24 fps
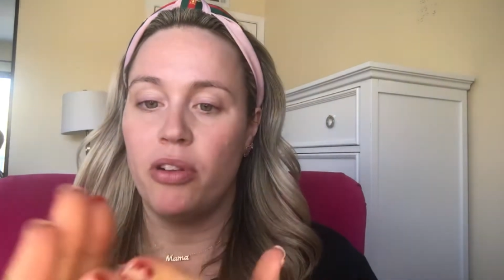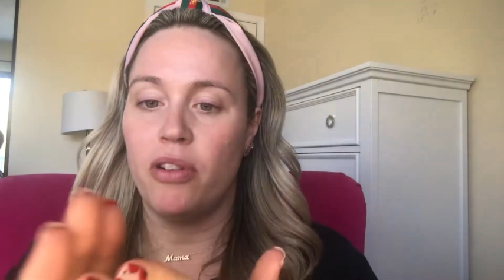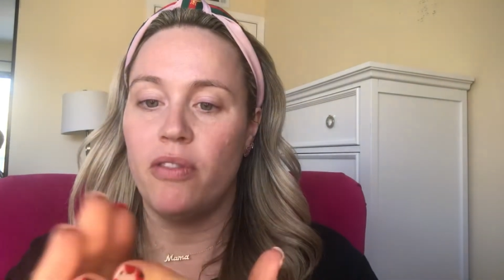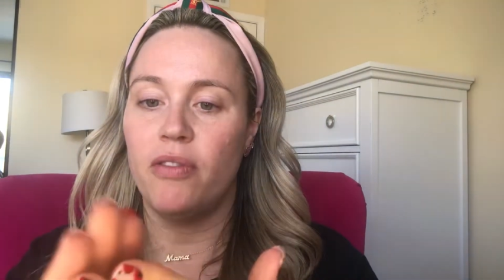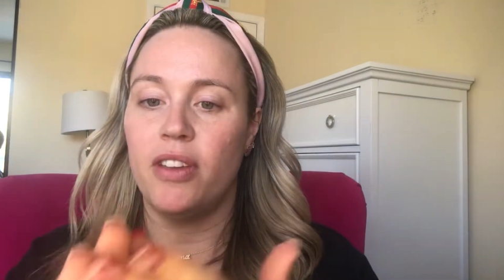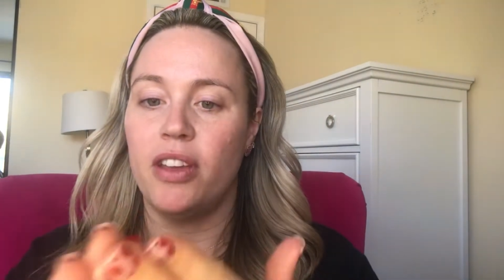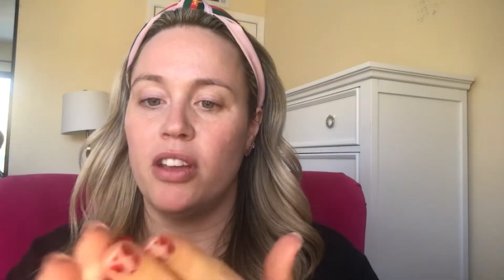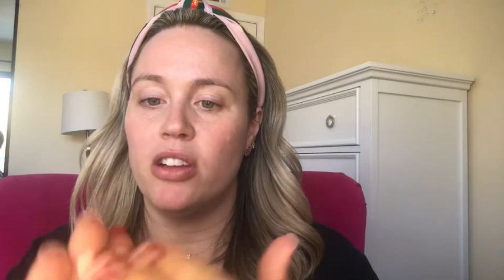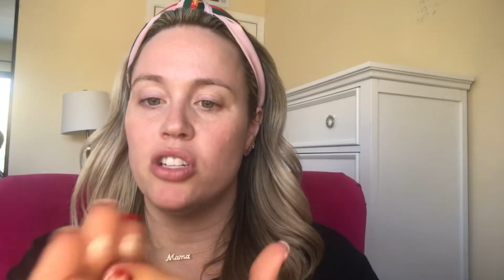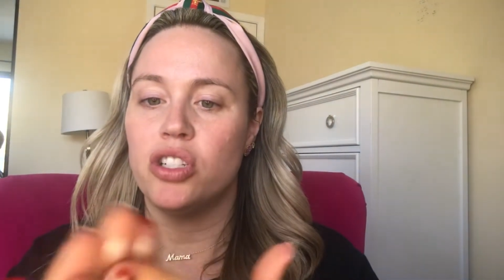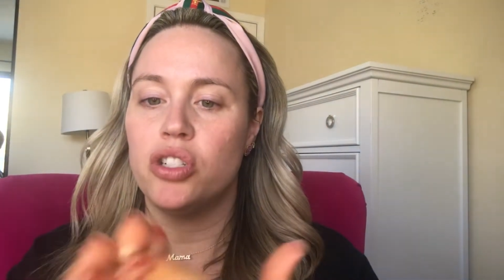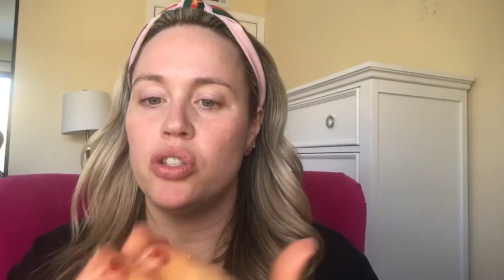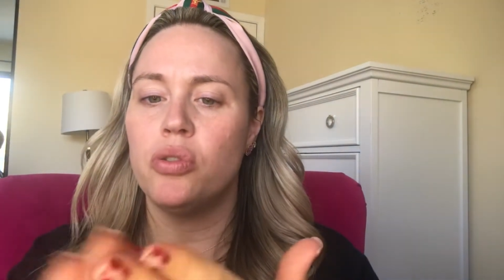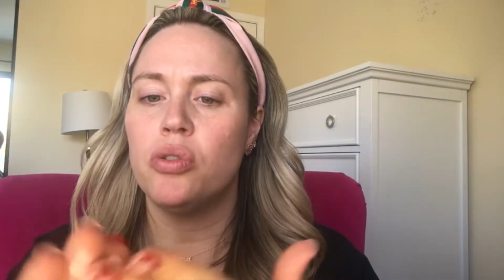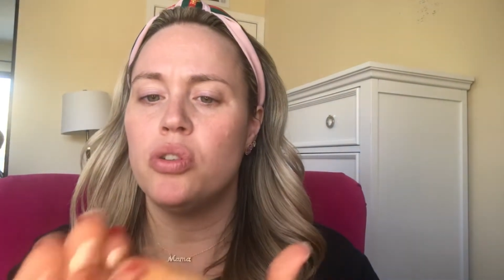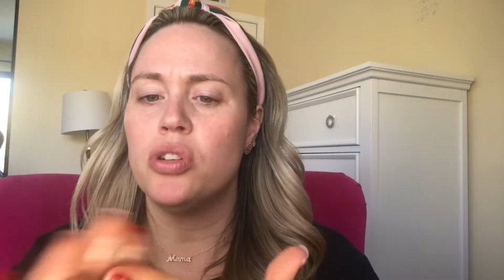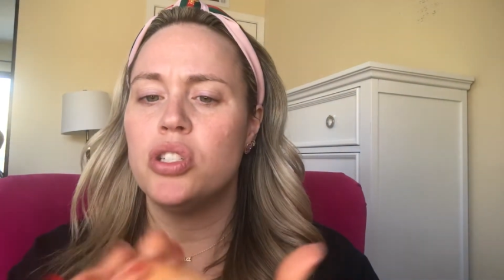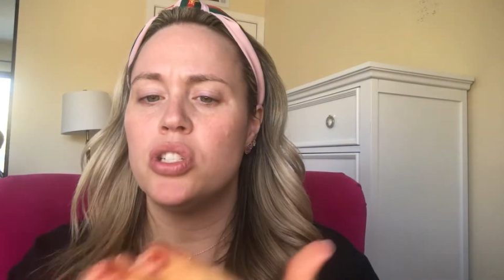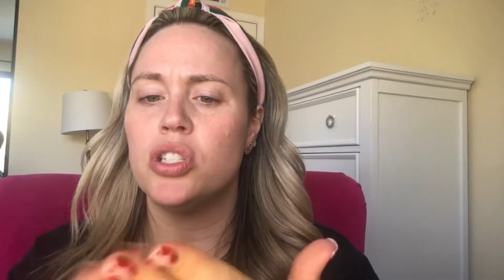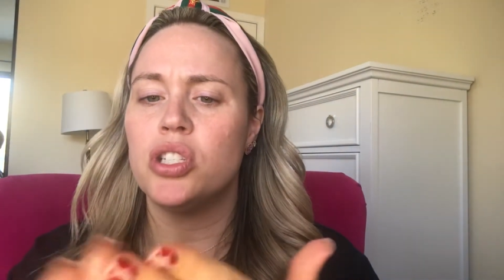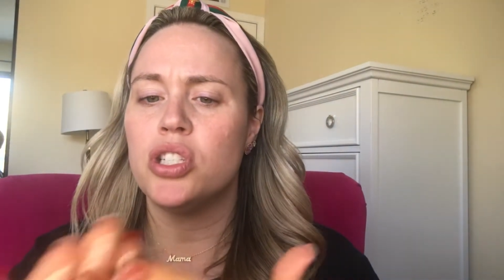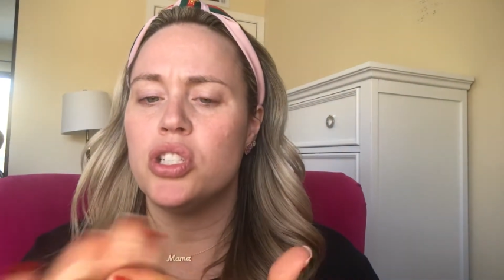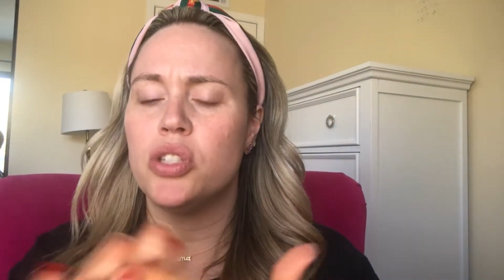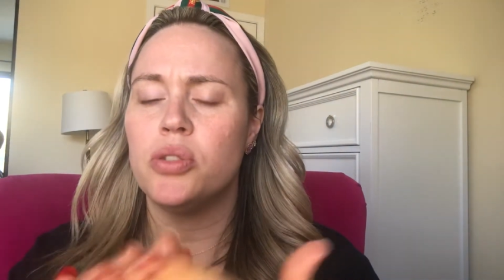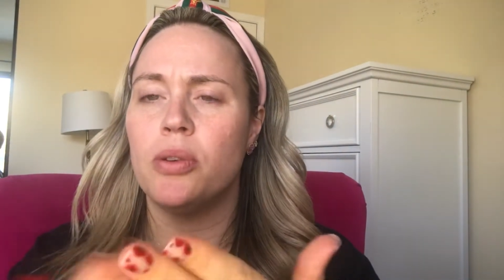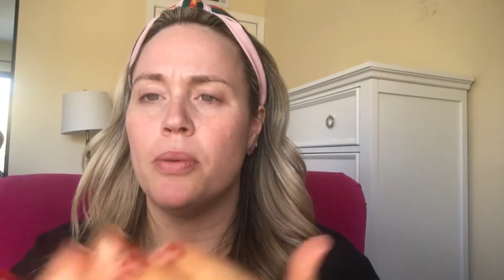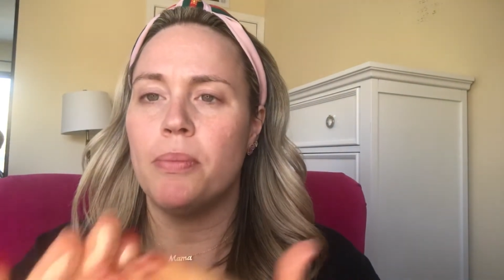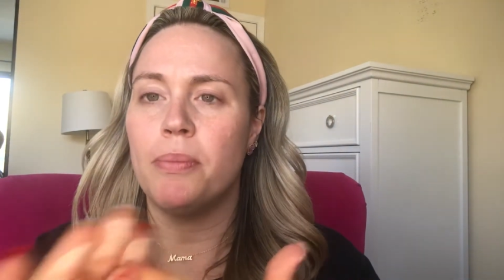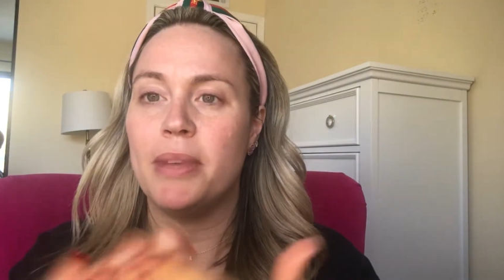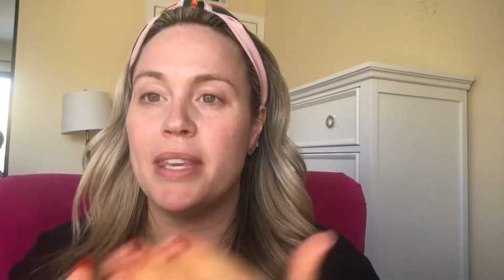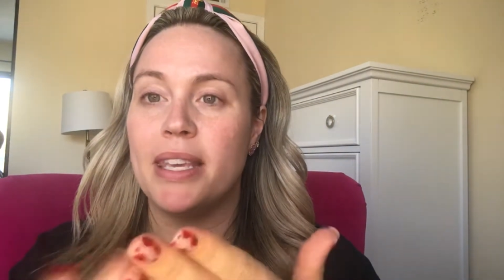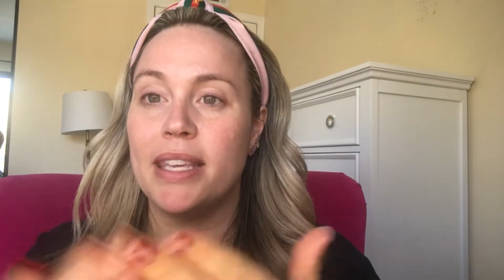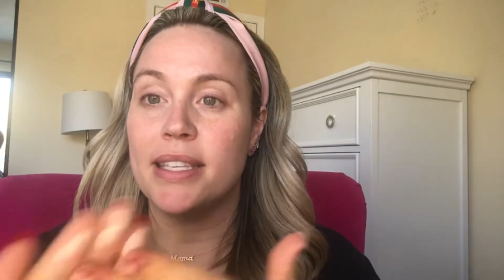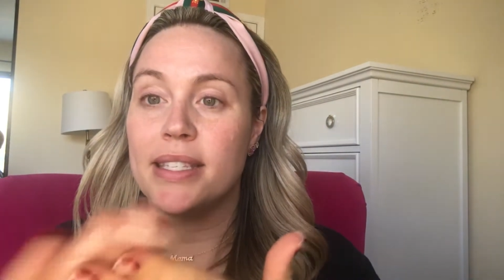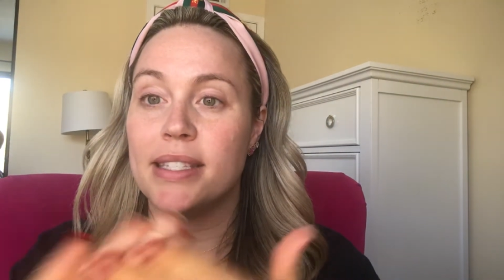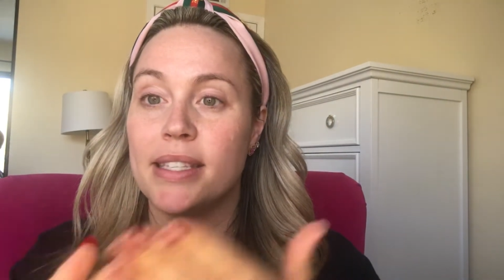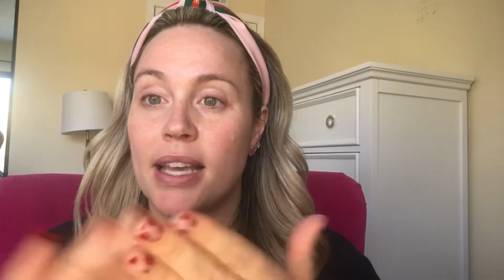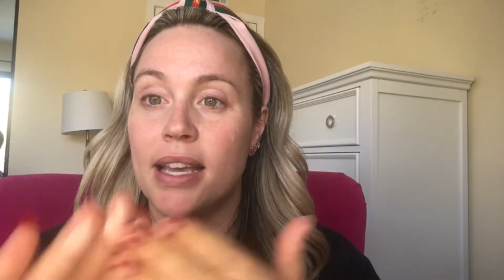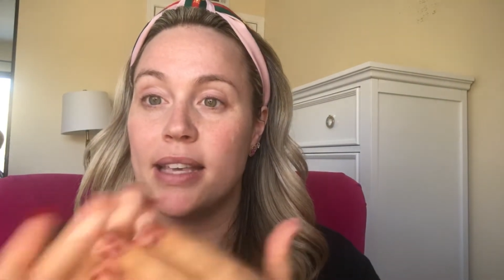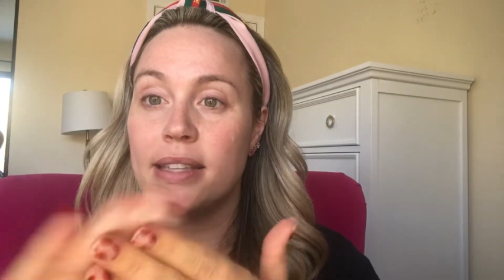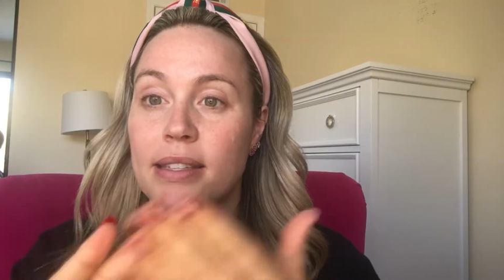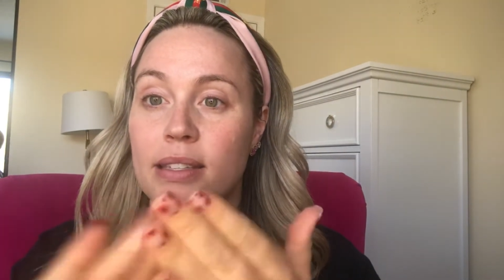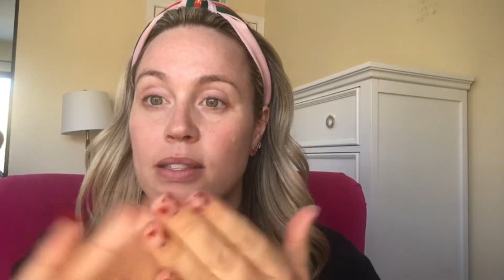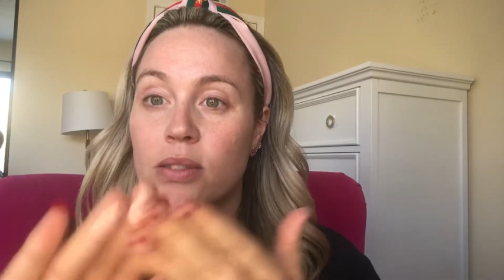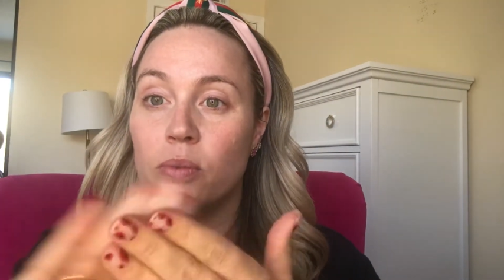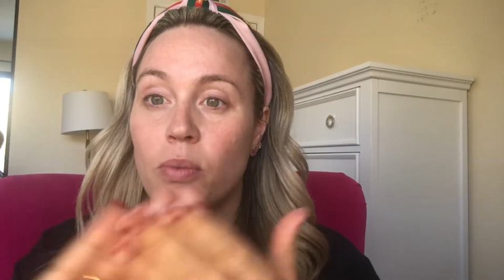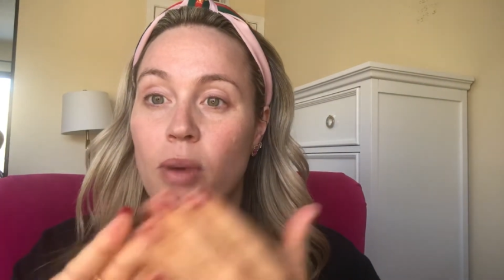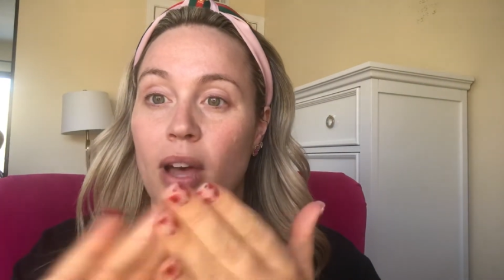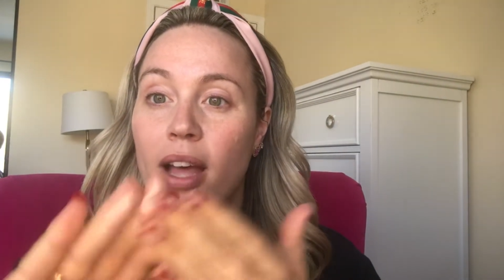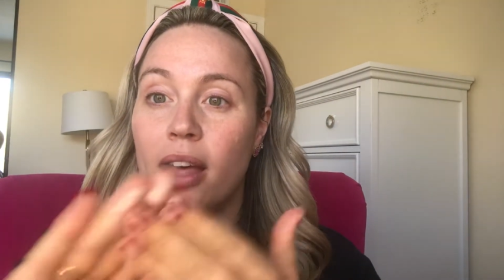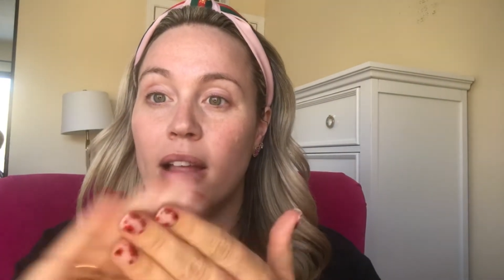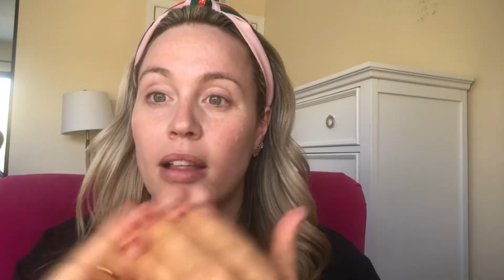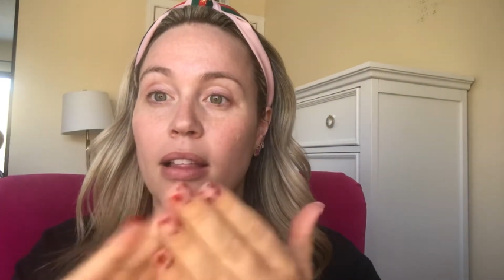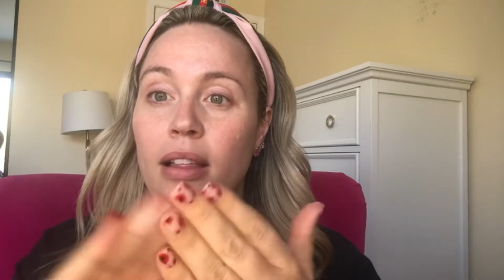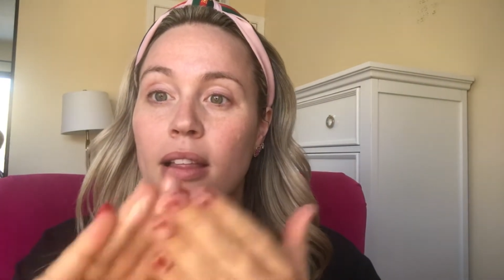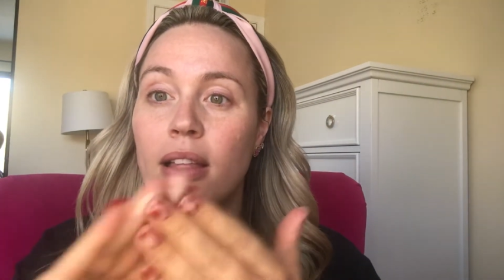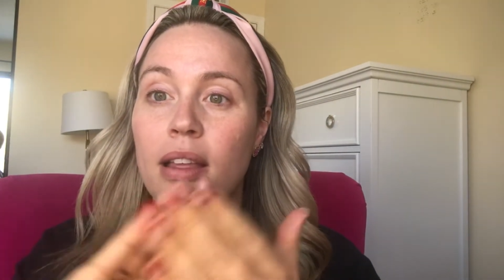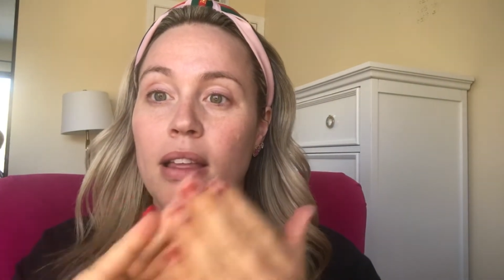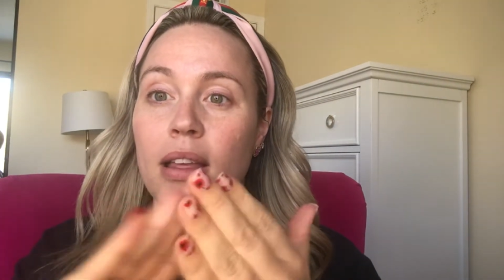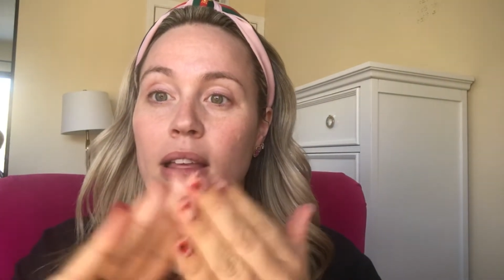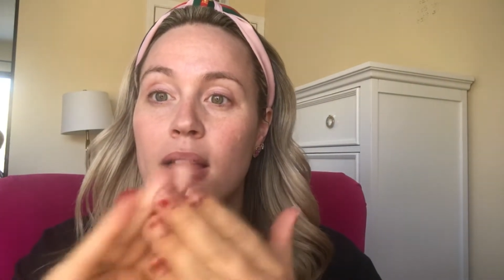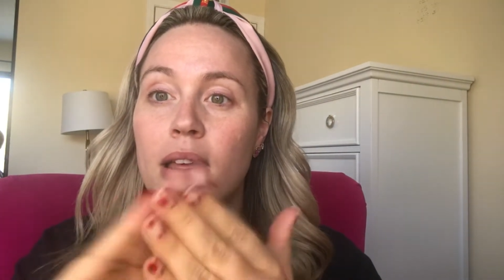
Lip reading: fingers. You could just do a pea size as well.